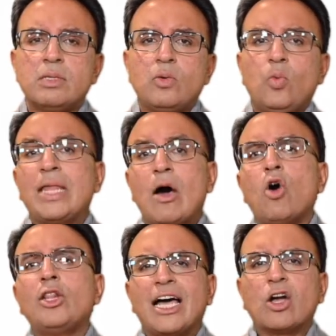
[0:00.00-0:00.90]
without
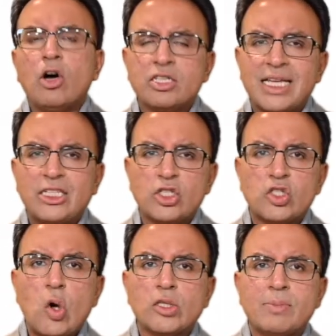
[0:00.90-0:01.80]
all that cost I just
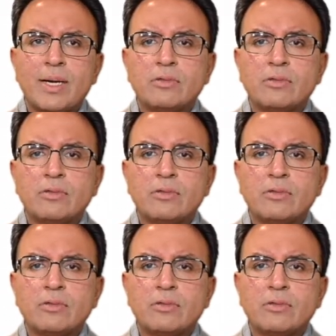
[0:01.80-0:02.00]
talked about?